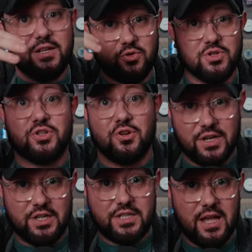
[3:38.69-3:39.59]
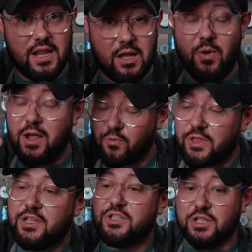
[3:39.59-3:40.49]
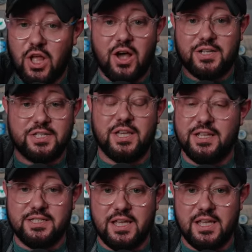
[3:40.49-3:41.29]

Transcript: to a certain extent anyway. It really just locks things